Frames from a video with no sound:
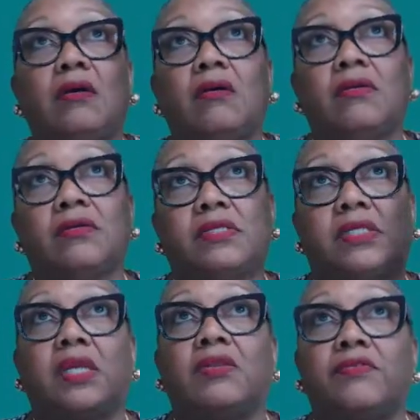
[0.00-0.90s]

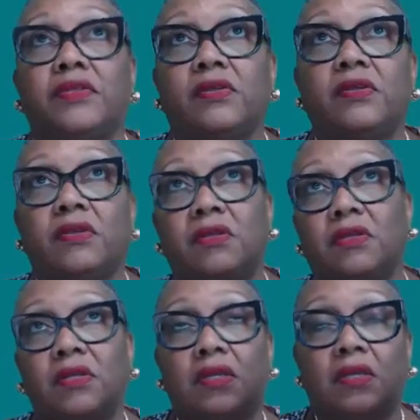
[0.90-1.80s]
state of the
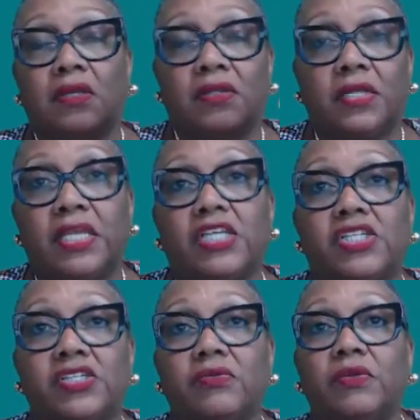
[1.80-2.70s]

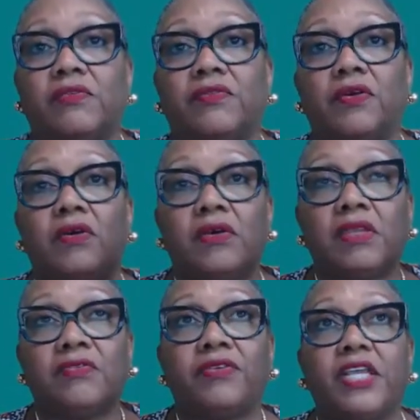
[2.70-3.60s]
nation with
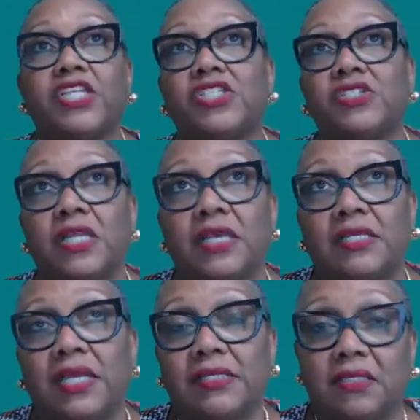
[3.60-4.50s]
inflation
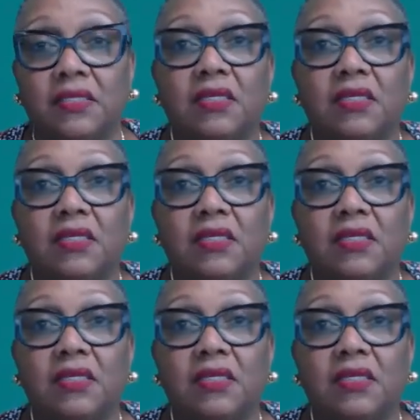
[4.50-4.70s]
as an